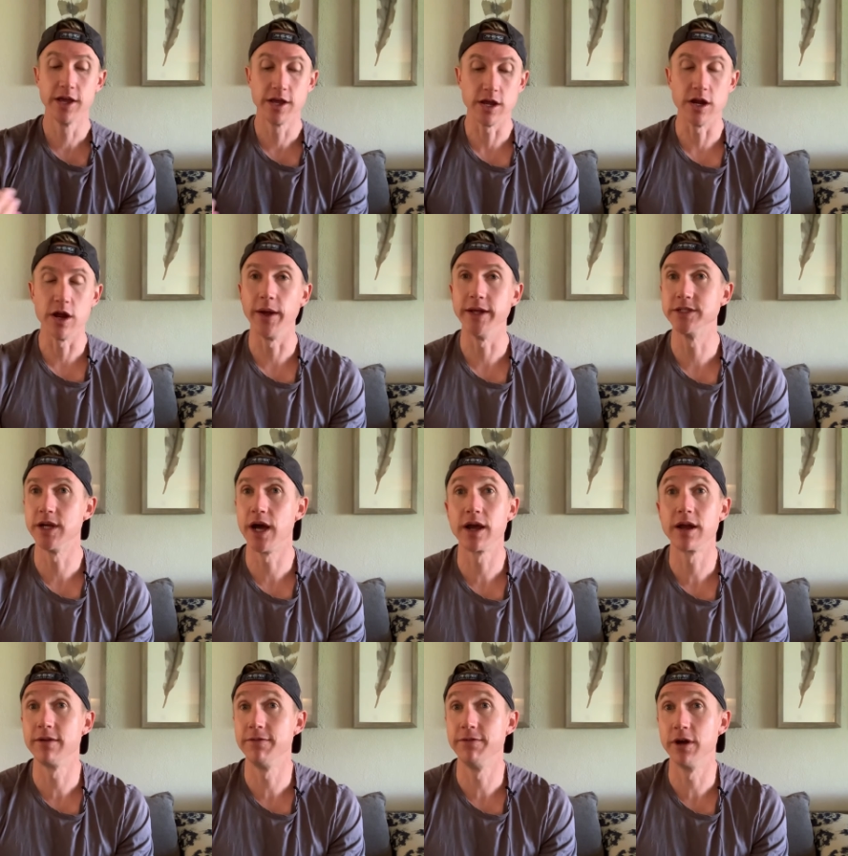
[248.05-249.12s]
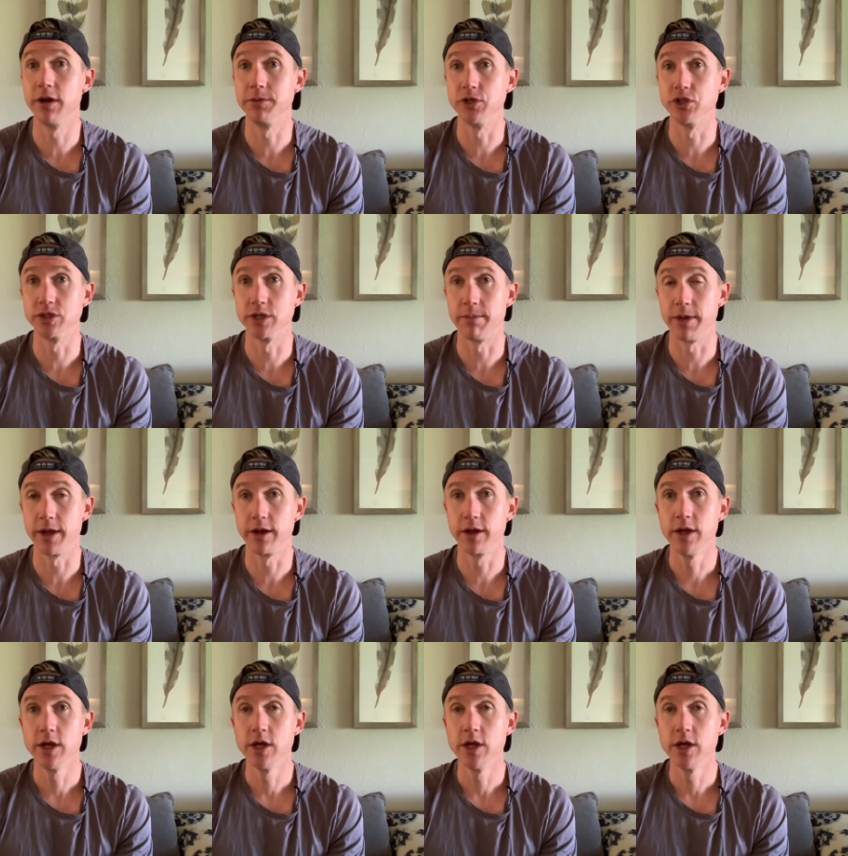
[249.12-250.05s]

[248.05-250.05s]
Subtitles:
you know, it's not going to fill up your stomach.